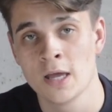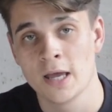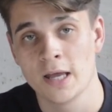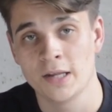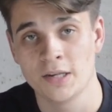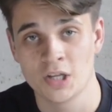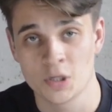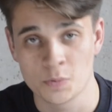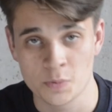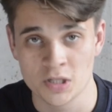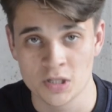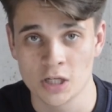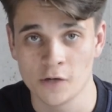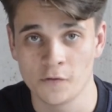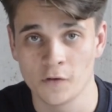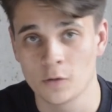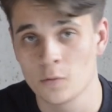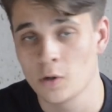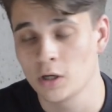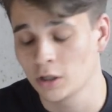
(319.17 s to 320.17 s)
And this
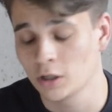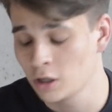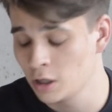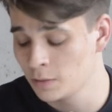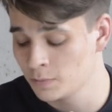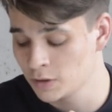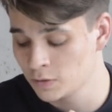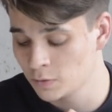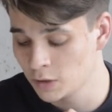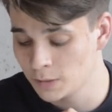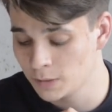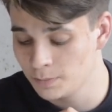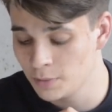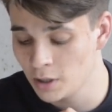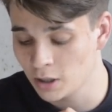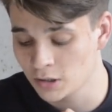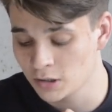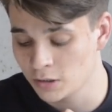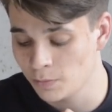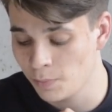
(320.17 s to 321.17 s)
specific one comes with
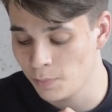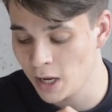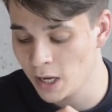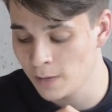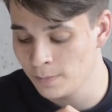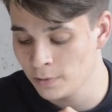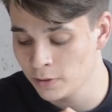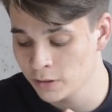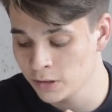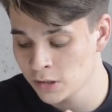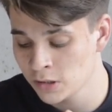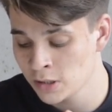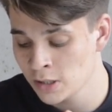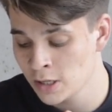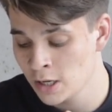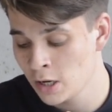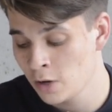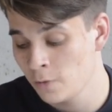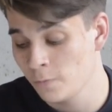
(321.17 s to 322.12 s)
box and papers,